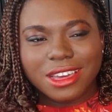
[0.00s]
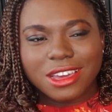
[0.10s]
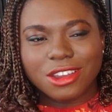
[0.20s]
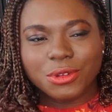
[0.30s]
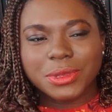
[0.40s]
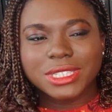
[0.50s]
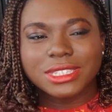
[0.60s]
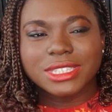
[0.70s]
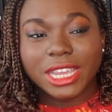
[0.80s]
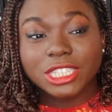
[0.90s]
her
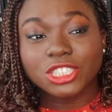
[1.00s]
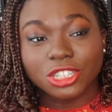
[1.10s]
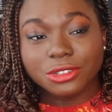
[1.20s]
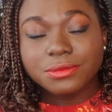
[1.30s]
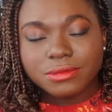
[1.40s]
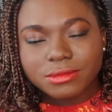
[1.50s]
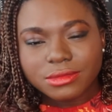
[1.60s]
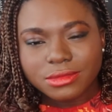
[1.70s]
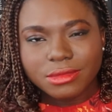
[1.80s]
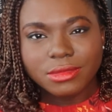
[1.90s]
representation
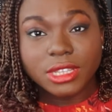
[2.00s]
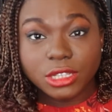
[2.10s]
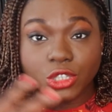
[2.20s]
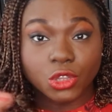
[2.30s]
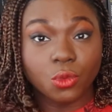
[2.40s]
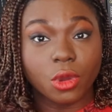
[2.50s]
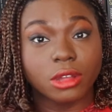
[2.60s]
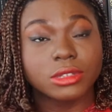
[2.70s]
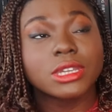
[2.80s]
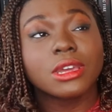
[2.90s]
to the
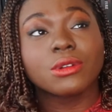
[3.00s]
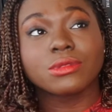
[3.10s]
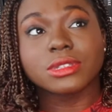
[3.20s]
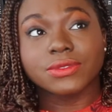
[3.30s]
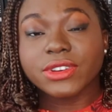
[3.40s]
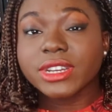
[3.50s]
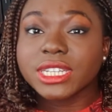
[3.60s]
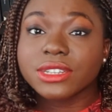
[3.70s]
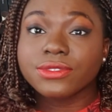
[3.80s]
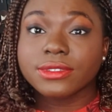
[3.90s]
world was very
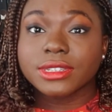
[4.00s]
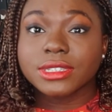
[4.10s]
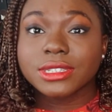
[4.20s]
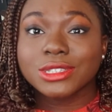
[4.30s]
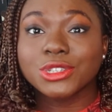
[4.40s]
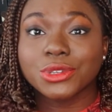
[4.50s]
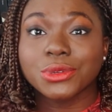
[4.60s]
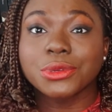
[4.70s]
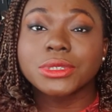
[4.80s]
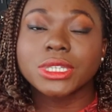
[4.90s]
different to
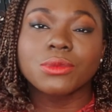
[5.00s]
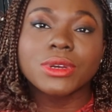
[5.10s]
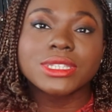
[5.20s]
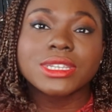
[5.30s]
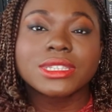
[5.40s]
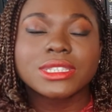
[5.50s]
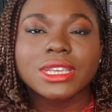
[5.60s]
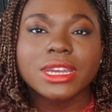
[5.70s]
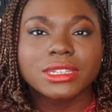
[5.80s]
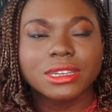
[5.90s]
who she was
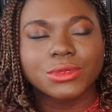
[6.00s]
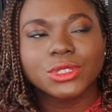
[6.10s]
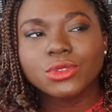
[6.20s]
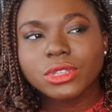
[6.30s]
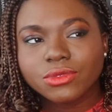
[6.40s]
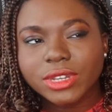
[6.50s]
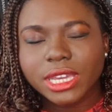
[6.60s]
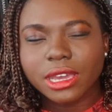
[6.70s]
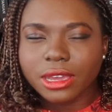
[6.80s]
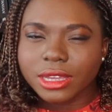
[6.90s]
inside, and we saw this
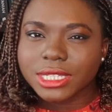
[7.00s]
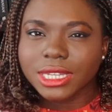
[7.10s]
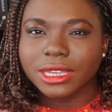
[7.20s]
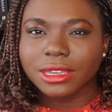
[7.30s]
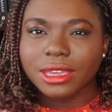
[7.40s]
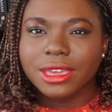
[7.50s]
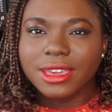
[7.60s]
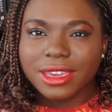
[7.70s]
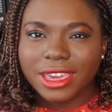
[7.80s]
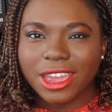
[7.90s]
really hurting
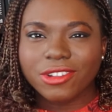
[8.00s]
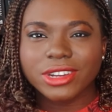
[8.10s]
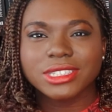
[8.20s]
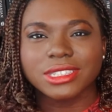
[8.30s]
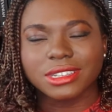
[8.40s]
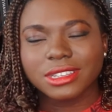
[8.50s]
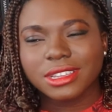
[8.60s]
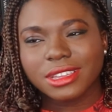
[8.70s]
character,